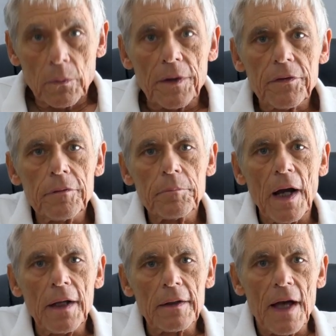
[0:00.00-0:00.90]
with
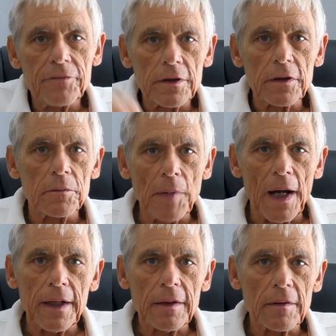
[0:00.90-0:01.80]
my lavalier
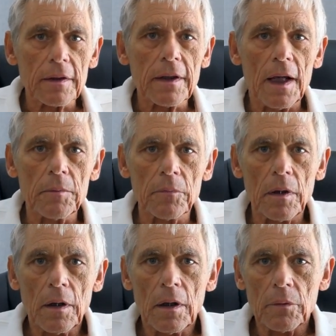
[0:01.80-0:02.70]
mic that came
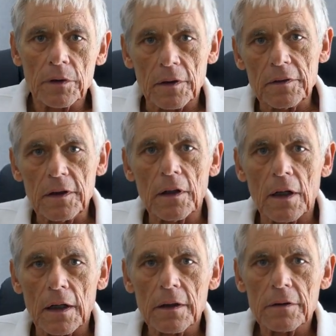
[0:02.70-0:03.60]
with the
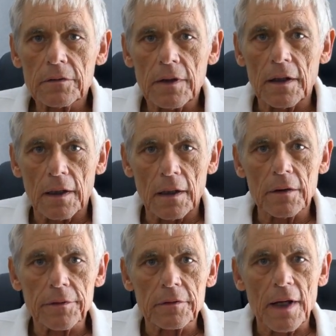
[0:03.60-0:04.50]

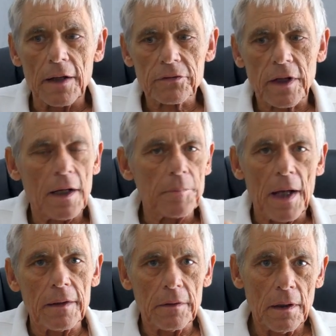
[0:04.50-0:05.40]
DR10L, the Tascam,
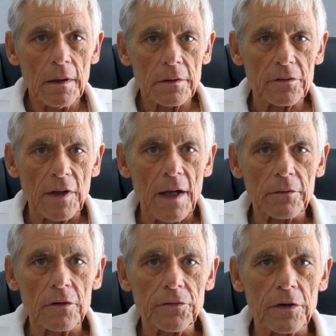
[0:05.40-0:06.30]
and the
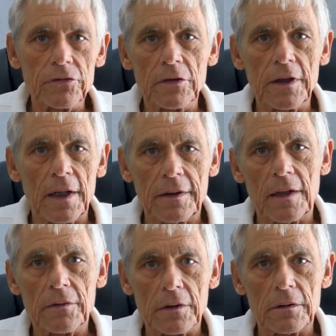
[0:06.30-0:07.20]
sound is virtually
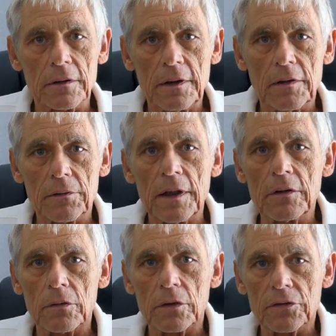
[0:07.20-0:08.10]
identical, either
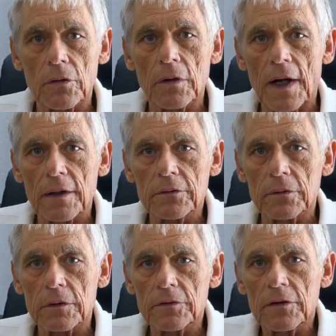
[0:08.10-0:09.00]
indoors or
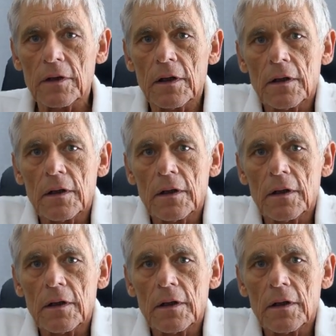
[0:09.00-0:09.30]
outdoors.